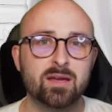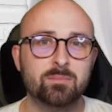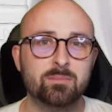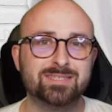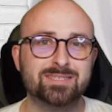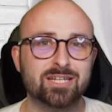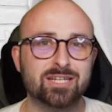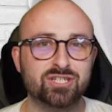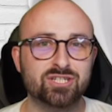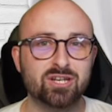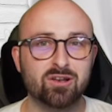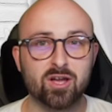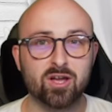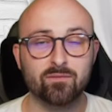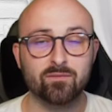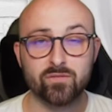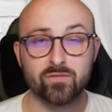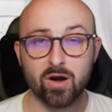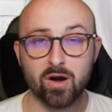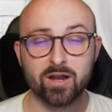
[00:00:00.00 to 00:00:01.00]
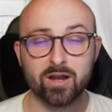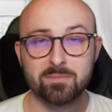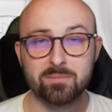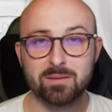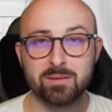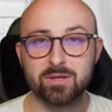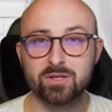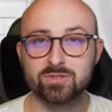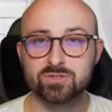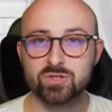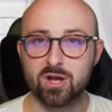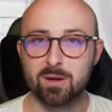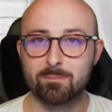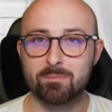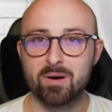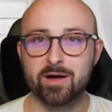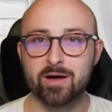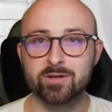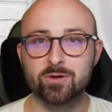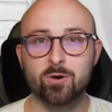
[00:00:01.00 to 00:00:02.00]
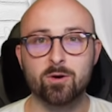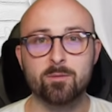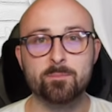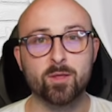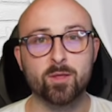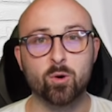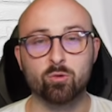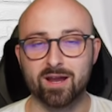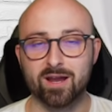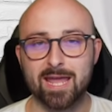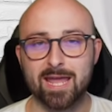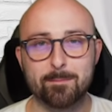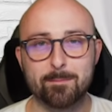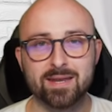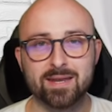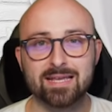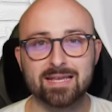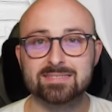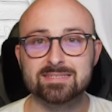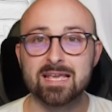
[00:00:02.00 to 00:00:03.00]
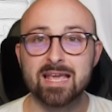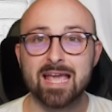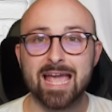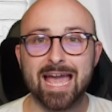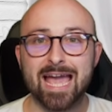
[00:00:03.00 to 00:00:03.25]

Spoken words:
potentially like a Werner, maybe you took a punt on, or a Jimenez,